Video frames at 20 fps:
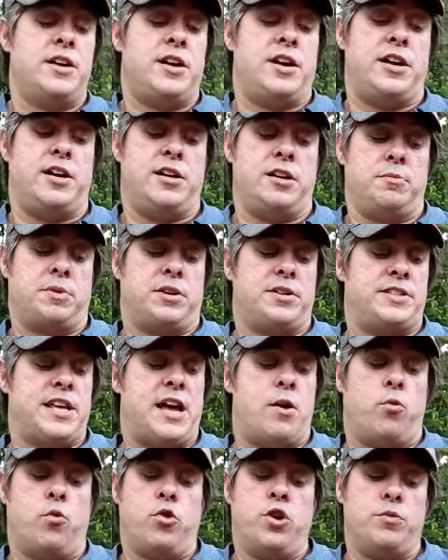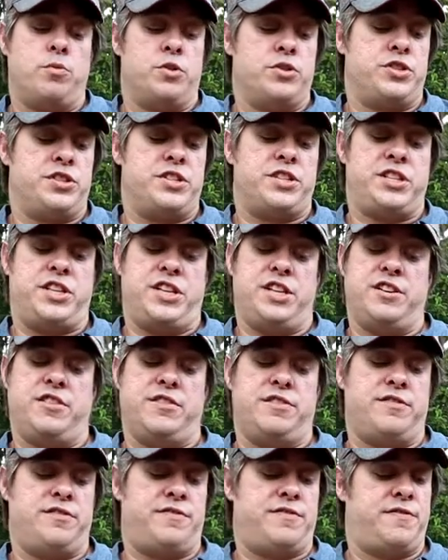Because that wood will just
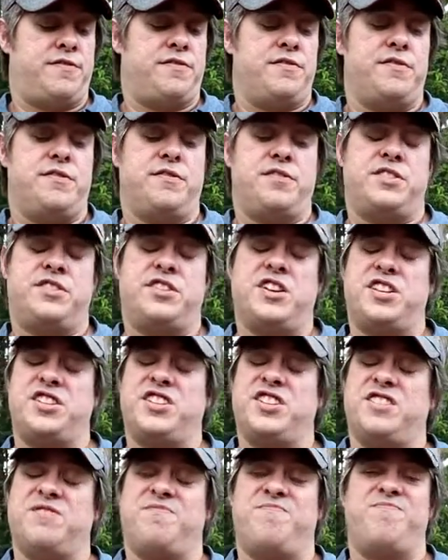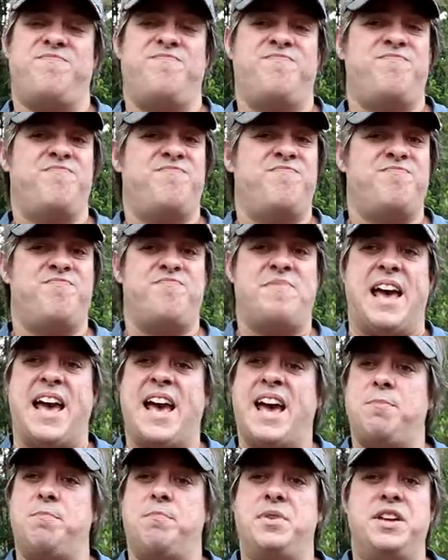give such a
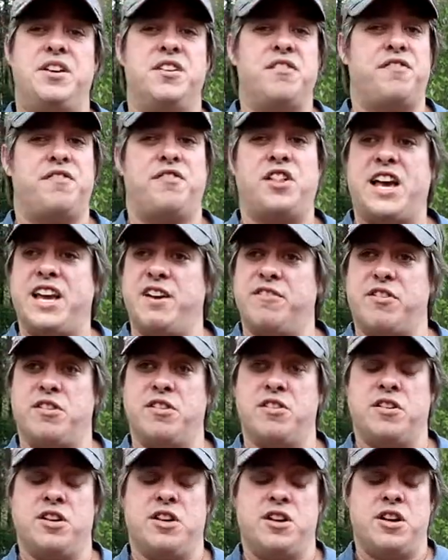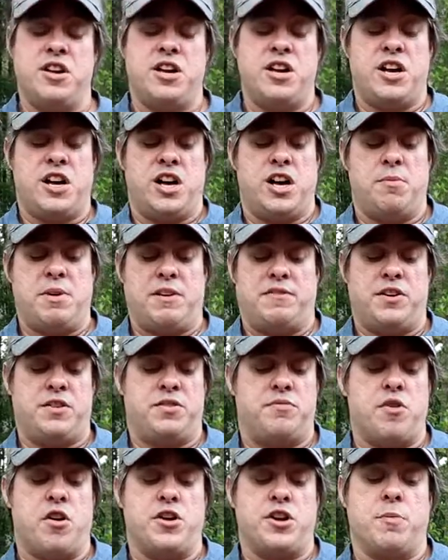bad, bitter flavor if you
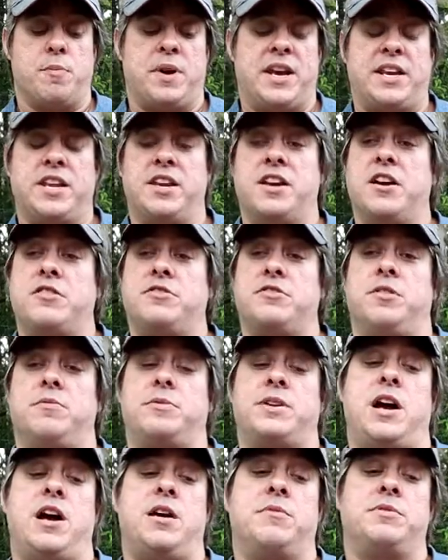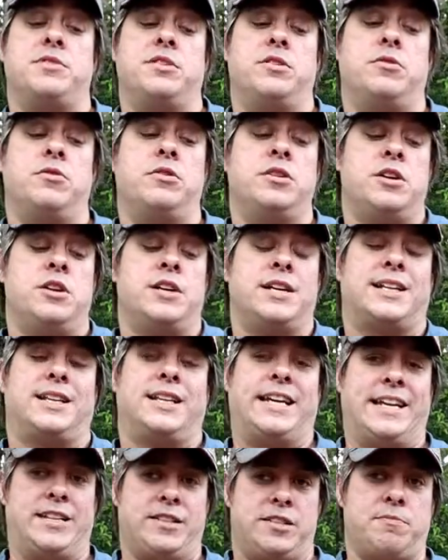throw your meat in there sometimes. So
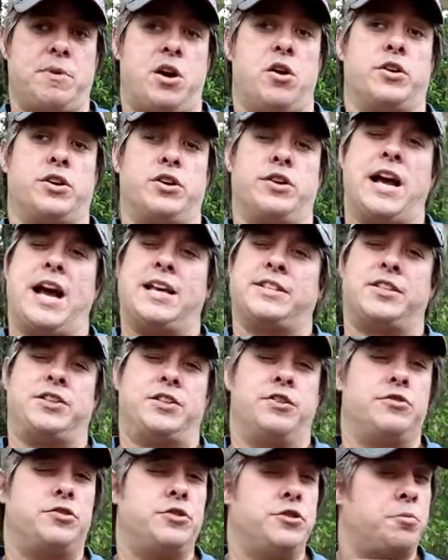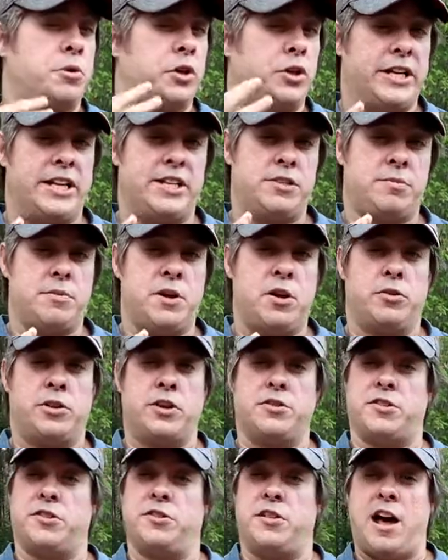clean smoke. You guys can YouTube clean smoke.
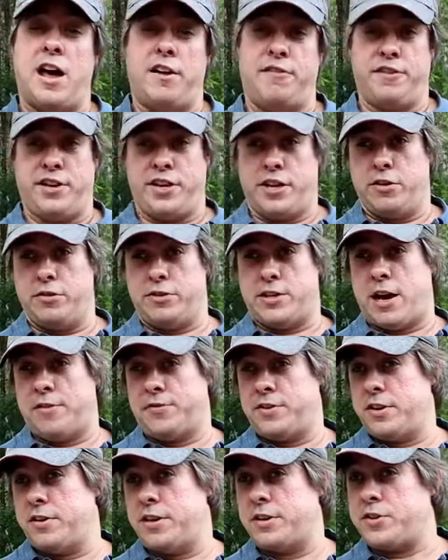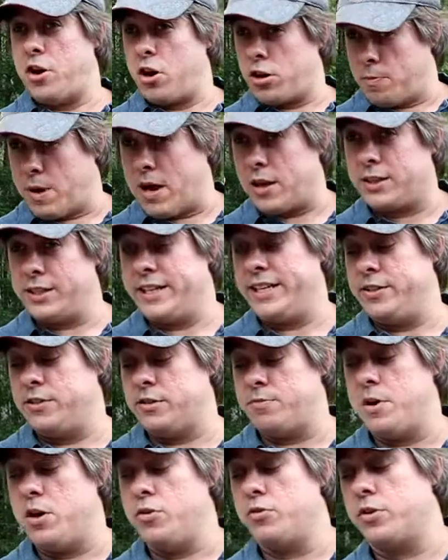There's a lot of videos out there that talk about clean
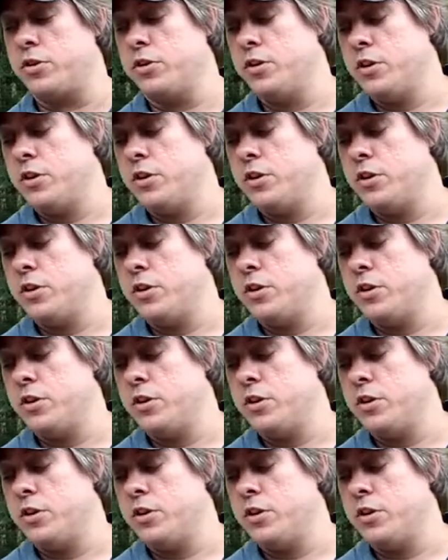smoke.